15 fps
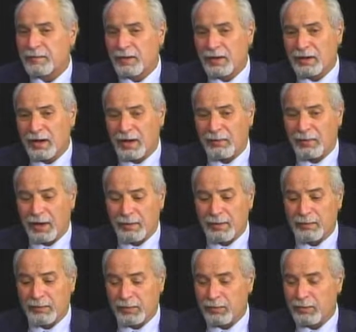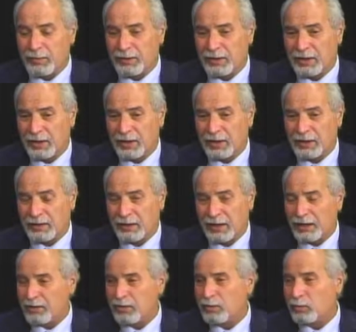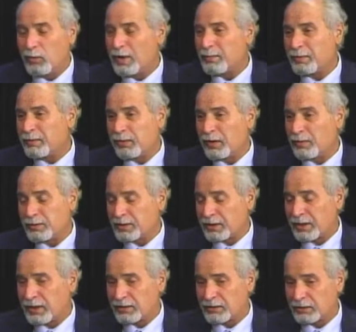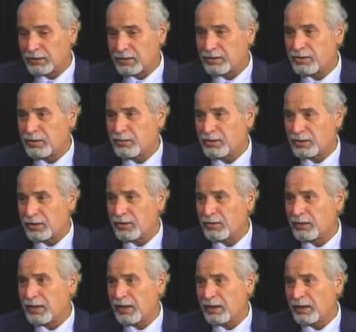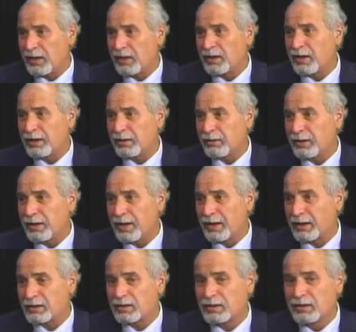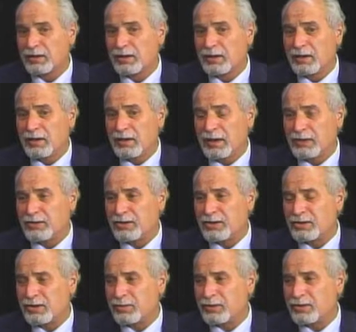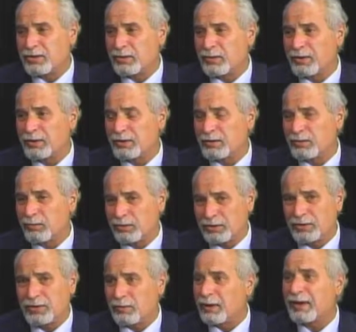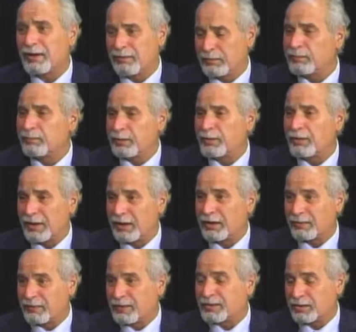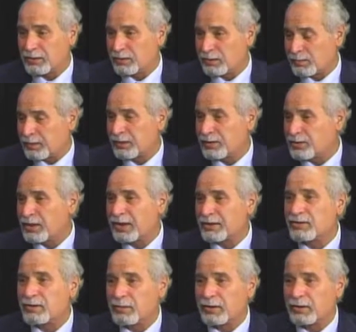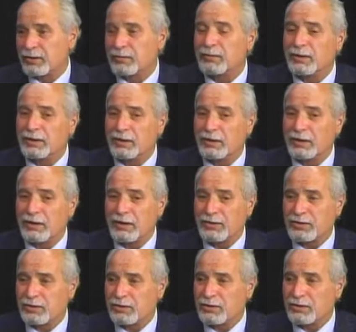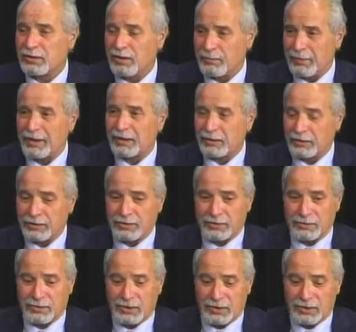I remember a woman that I knew way before I was a counselor. She was a cocaine and heroin addict, and she said when she would have periodic physicals because she had some other issues, medical issues.